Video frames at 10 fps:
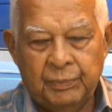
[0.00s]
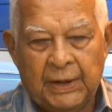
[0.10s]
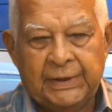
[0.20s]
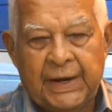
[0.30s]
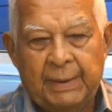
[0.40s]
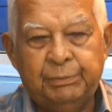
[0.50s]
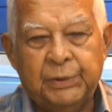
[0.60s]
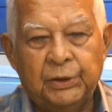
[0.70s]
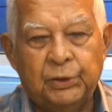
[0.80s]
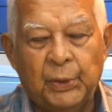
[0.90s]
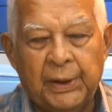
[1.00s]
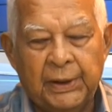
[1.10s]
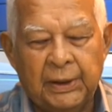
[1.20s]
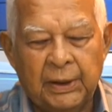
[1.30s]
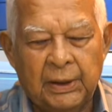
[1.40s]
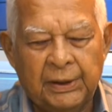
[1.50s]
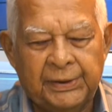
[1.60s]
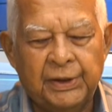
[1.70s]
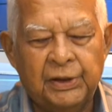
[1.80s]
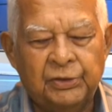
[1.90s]
adept at doing
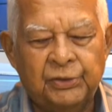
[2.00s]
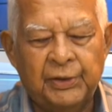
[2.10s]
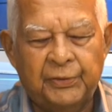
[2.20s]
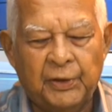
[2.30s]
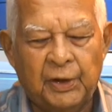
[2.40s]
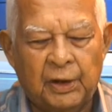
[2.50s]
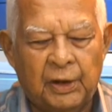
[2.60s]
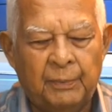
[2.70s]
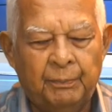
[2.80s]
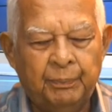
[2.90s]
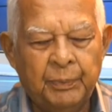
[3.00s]
surgery for